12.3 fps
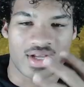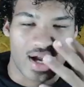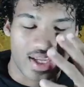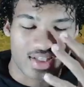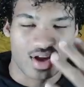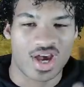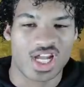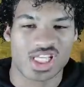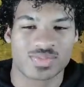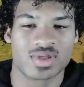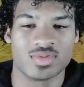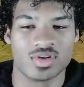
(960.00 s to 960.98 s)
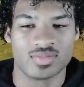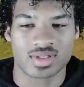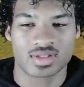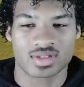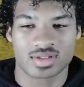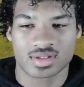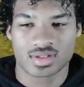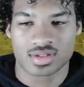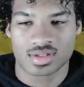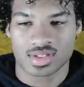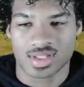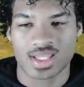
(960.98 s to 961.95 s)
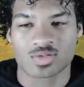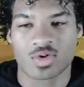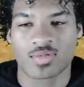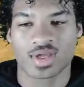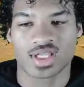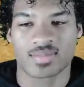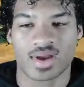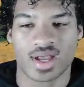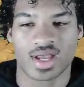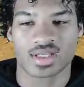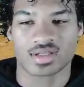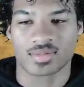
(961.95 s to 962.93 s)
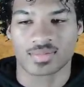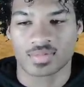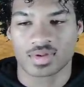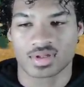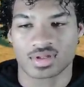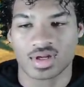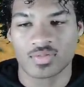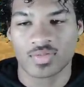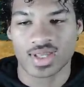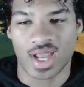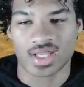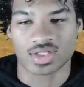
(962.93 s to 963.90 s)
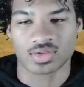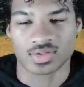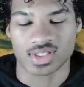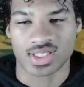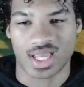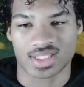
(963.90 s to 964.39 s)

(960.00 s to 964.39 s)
it's called high speed movement. That's one way to get behind them. Another way I do is like